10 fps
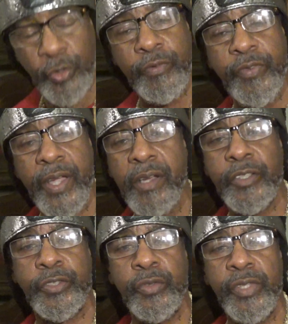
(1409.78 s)
travailed,
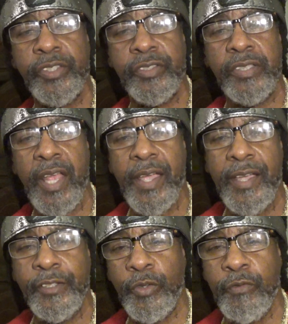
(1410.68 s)
as soon as
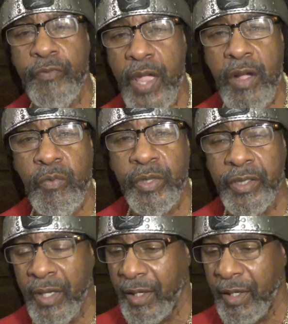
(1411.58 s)
Zion travailed with